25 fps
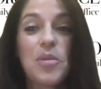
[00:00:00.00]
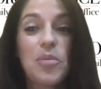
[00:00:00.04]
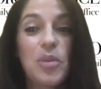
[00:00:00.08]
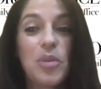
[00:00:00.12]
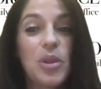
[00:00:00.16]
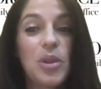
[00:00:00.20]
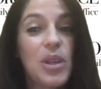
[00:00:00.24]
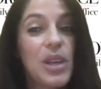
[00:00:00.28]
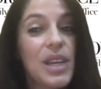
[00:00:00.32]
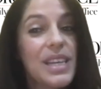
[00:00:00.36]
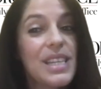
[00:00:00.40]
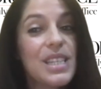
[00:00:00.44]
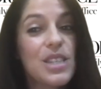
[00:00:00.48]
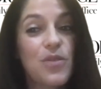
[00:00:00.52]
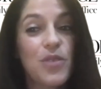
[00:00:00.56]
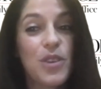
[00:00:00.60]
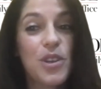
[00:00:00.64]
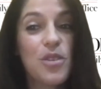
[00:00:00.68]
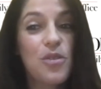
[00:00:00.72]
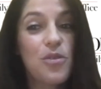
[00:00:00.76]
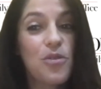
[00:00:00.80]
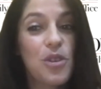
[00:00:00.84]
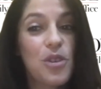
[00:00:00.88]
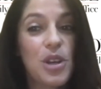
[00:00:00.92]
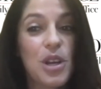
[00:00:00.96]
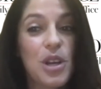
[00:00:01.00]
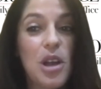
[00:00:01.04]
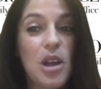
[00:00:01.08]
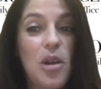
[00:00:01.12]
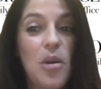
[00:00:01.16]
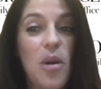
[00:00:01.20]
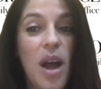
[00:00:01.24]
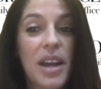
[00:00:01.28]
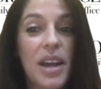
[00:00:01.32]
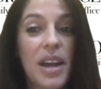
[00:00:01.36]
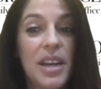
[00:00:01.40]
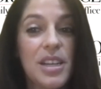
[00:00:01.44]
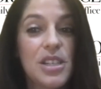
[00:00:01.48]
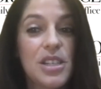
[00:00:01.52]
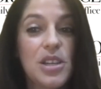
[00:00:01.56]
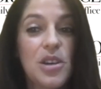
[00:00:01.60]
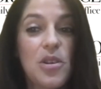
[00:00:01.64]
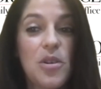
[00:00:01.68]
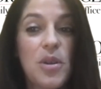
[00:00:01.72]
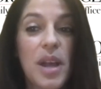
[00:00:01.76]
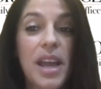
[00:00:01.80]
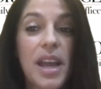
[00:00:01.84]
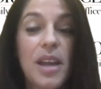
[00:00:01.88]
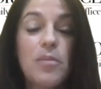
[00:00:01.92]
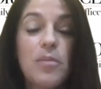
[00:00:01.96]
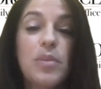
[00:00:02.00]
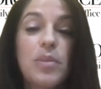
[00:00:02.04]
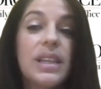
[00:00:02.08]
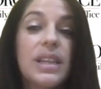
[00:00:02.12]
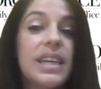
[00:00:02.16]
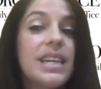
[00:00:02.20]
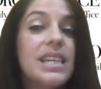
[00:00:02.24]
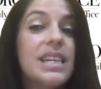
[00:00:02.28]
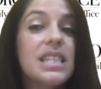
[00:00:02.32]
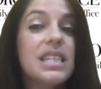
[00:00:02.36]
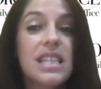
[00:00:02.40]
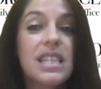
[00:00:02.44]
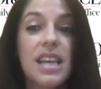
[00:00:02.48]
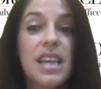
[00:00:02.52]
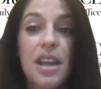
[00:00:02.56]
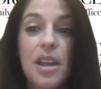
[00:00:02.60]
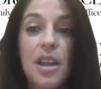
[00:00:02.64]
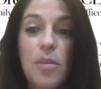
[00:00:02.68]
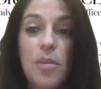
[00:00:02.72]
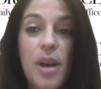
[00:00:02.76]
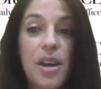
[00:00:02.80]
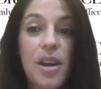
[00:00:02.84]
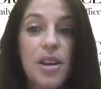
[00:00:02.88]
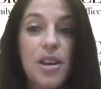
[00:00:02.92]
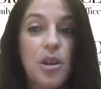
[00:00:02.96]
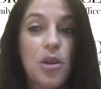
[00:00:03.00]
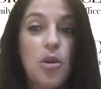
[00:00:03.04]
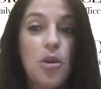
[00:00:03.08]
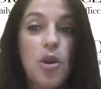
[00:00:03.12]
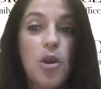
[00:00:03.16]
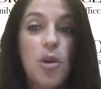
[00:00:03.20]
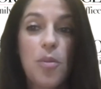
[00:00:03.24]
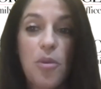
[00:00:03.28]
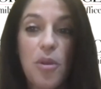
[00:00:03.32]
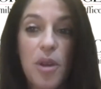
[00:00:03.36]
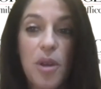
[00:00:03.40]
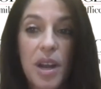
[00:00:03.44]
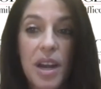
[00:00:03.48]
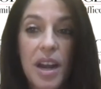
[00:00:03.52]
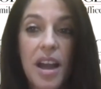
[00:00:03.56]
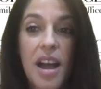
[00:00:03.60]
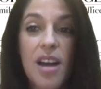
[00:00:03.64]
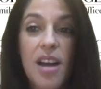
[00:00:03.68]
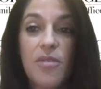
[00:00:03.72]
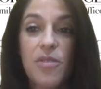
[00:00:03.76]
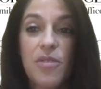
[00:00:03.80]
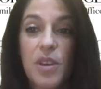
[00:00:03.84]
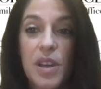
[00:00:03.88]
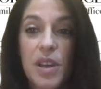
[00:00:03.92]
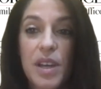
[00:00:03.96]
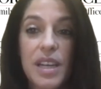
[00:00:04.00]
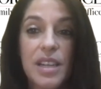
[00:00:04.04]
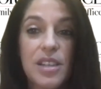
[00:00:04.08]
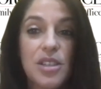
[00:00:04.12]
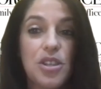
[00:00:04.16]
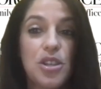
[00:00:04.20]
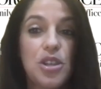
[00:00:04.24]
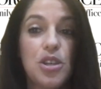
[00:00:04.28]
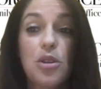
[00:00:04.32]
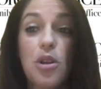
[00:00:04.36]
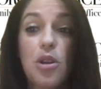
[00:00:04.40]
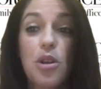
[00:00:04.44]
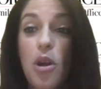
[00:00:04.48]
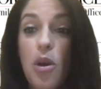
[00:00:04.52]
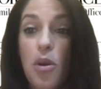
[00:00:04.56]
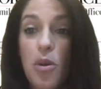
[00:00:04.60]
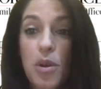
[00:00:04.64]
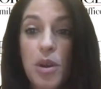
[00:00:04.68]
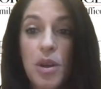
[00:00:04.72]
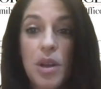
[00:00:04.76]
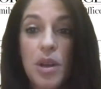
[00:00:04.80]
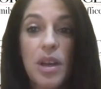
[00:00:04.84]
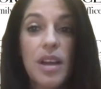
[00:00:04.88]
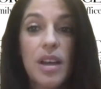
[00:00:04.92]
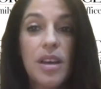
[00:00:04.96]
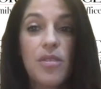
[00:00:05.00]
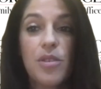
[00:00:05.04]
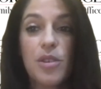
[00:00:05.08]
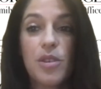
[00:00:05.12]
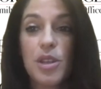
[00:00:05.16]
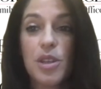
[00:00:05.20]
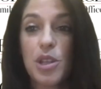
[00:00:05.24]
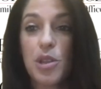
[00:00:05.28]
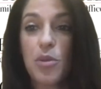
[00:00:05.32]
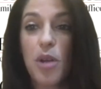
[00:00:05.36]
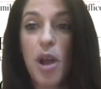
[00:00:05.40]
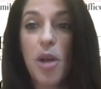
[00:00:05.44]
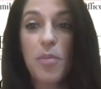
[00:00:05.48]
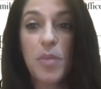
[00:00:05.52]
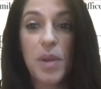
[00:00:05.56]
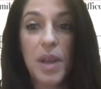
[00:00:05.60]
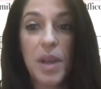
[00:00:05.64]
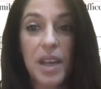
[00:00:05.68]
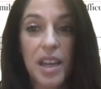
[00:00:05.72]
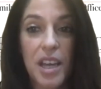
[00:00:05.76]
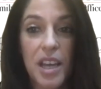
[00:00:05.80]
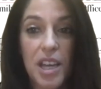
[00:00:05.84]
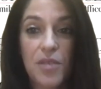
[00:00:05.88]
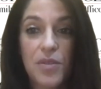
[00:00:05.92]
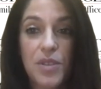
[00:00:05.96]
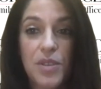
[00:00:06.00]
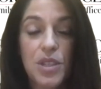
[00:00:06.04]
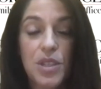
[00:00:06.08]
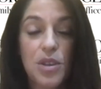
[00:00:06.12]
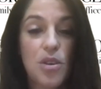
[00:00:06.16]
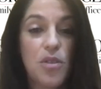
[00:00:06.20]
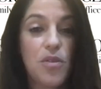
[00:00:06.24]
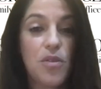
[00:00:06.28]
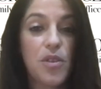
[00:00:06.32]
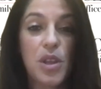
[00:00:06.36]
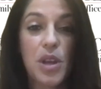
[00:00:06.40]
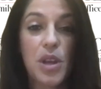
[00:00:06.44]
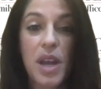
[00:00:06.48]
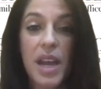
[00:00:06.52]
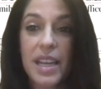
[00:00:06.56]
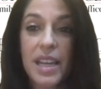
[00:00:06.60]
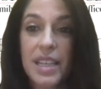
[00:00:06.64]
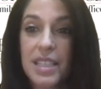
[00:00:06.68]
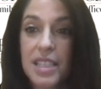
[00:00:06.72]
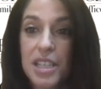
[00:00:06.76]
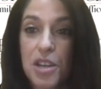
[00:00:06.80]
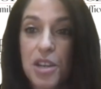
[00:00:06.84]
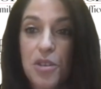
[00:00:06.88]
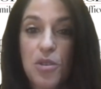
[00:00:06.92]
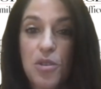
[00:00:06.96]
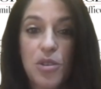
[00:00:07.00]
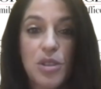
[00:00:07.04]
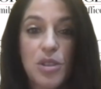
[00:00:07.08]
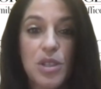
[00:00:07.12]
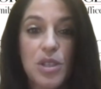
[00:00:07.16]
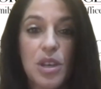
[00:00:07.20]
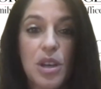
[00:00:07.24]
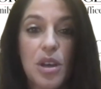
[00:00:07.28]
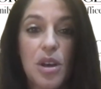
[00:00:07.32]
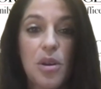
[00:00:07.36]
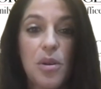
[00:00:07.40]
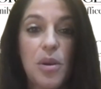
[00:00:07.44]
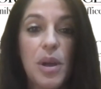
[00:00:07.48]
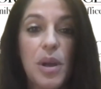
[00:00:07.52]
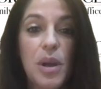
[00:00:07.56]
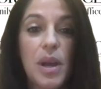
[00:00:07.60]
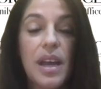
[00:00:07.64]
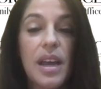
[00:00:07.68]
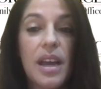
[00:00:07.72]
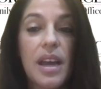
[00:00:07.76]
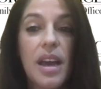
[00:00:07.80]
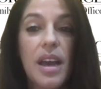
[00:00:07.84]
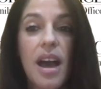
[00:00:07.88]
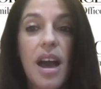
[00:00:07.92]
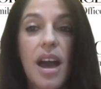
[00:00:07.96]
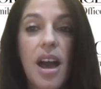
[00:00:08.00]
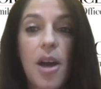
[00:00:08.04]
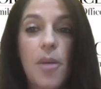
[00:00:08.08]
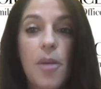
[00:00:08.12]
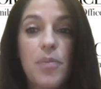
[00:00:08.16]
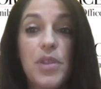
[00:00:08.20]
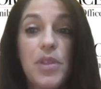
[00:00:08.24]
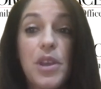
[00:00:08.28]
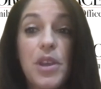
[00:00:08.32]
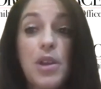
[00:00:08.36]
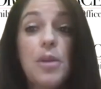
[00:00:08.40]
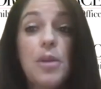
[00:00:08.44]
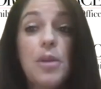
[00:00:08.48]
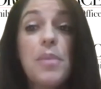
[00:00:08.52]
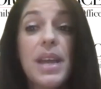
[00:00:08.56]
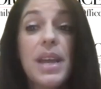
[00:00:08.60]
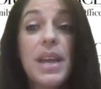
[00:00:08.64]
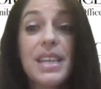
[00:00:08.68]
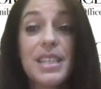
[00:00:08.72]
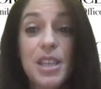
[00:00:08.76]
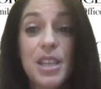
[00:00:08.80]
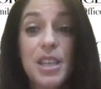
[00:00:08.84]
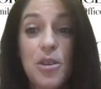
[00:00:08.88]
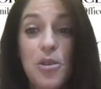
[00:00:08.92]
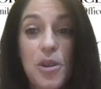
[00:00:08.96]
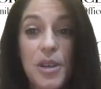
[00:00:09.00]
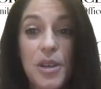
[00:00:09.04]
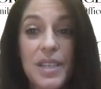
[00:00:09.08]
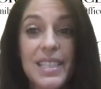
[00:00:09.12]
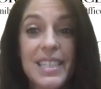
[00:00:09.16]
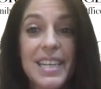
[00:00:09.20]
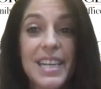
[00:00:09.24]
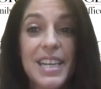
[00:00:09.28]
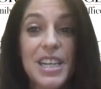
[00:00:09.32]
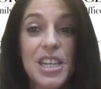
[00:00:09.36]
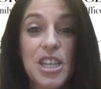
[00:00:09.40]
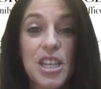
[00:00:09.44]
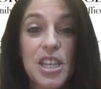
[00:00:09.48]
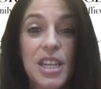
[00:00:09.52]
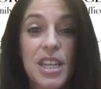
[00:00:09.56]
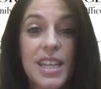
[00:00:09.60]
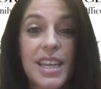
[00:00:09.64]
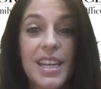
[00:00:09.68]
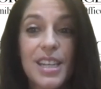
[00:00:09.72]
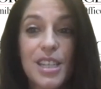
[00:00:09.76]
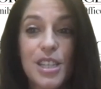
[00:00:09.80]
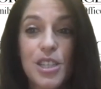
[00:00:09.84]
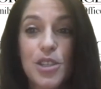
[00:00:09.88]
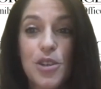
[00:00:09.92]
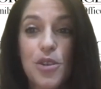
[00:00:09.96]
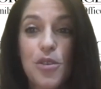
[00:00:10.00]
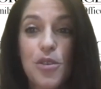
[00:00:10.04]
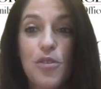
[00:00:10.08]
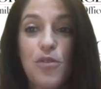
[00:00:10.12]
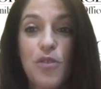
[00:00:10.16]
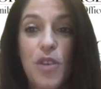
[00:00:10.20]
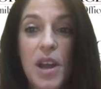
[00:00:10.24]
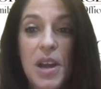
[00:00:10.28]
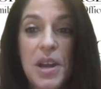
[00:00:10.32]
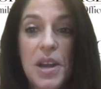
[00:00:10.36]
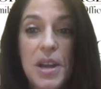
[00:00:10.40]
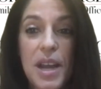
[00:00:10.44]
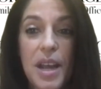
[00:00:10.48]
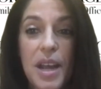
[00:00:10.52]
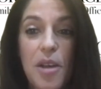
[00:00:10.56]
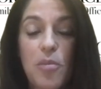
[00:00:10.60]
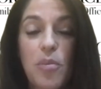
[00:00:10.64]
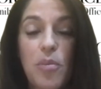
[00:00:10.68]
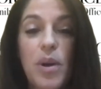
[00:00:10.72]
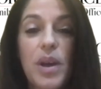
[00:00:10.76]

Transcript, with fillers: Please feel free to go on and donate. Please think about incorporating AFYA into your own philanthropic gifts over the next year or so. Um, they're an amazing organization and they deserve funding.